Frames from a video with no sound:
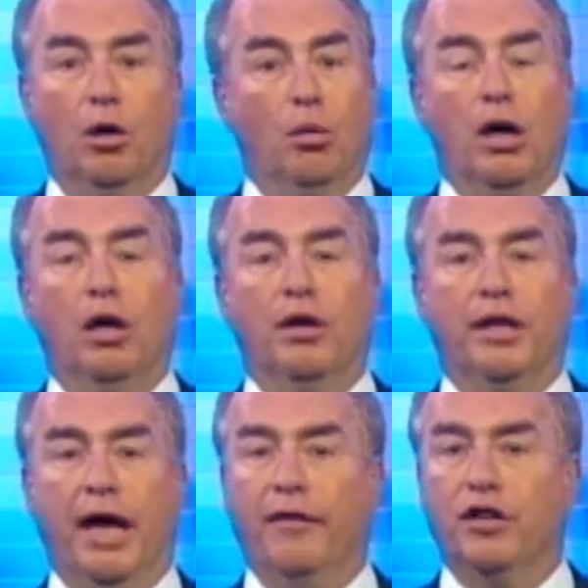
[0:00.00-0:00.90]
Well,
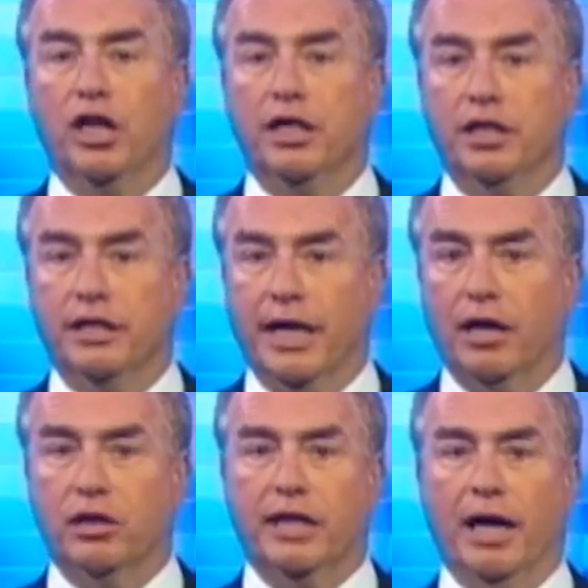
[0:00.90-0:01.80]
the Advertising
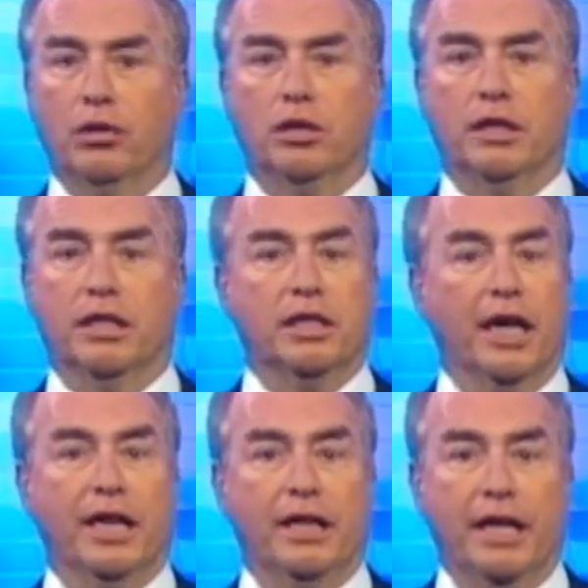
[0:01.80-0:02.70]
Standards Council
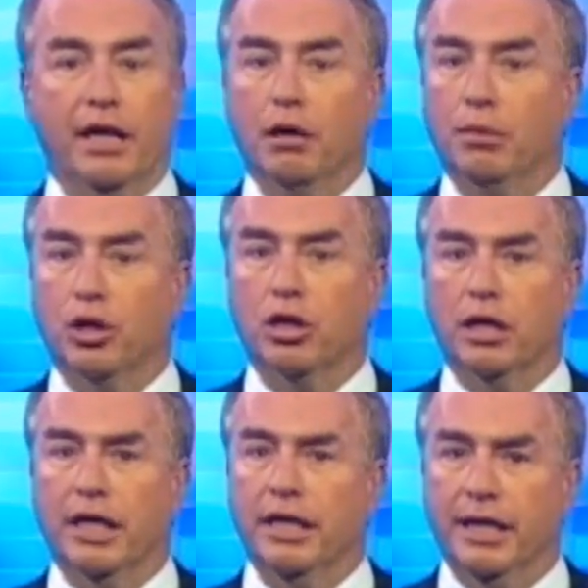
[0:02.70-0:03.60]
decided the
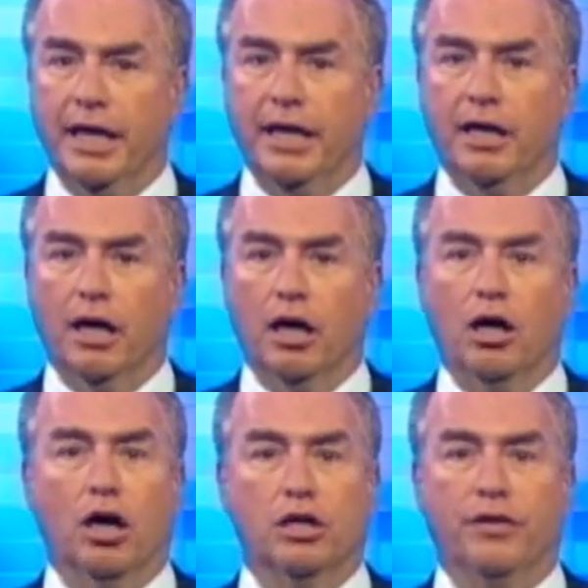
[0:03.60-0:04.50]
commercial indeed
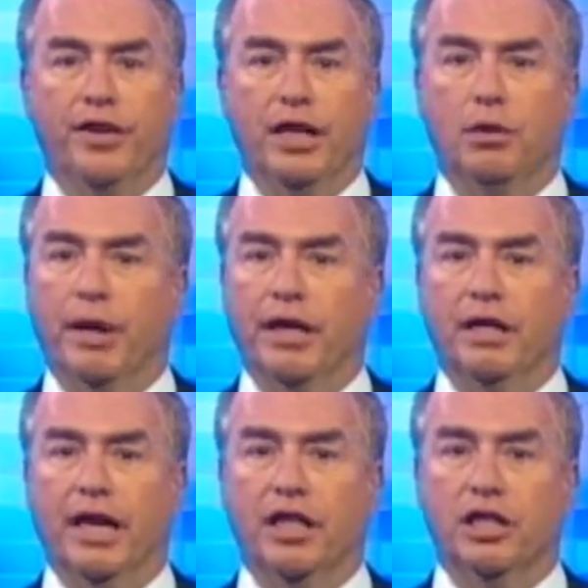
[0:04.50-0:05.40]
contravened
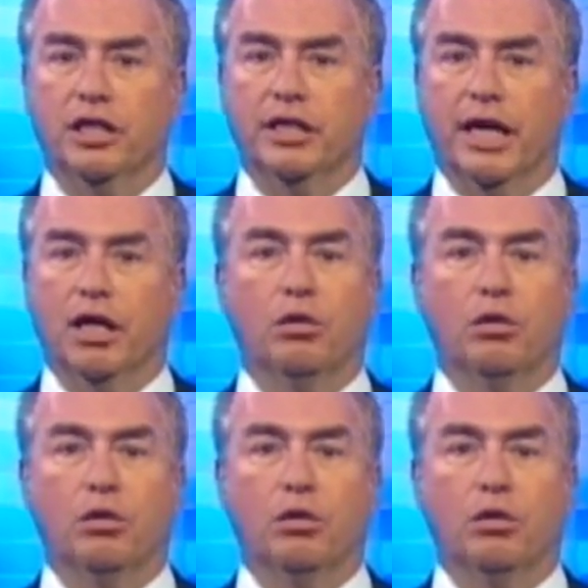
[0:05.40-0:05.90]
regulations and,